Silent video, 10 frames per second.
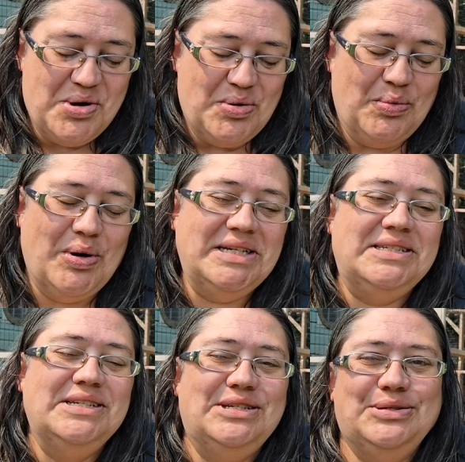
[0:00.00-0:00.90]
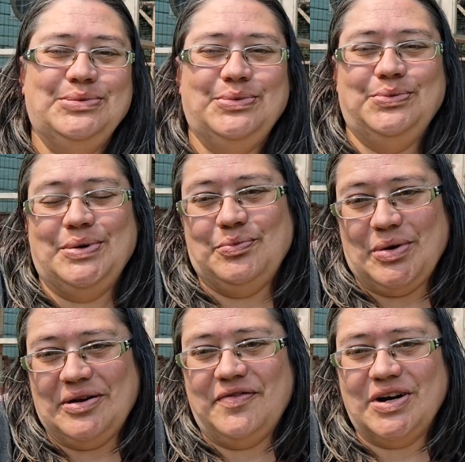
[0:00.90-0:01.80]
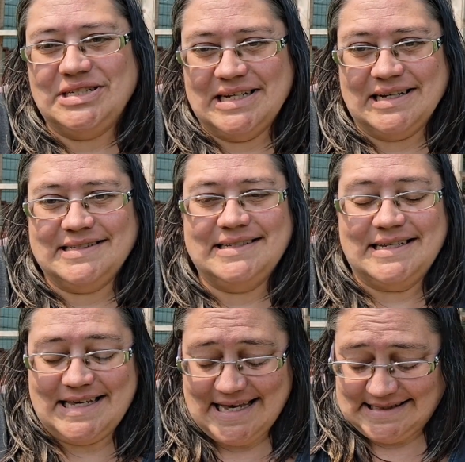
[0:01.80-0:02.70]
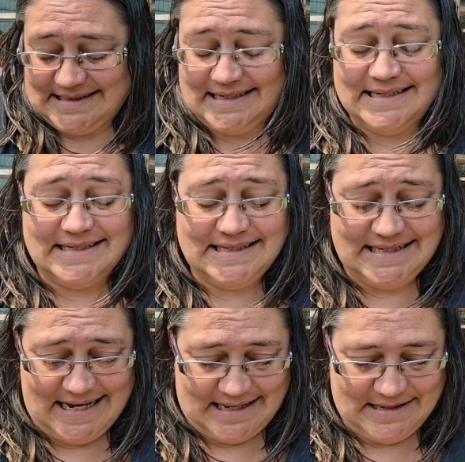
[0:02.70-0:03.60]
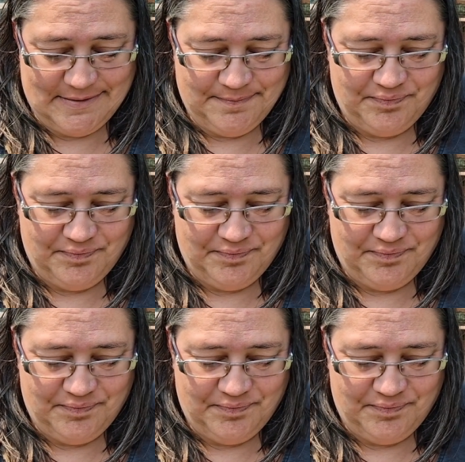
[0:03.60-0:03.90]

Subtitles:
What to do when one of our ducks gets sick.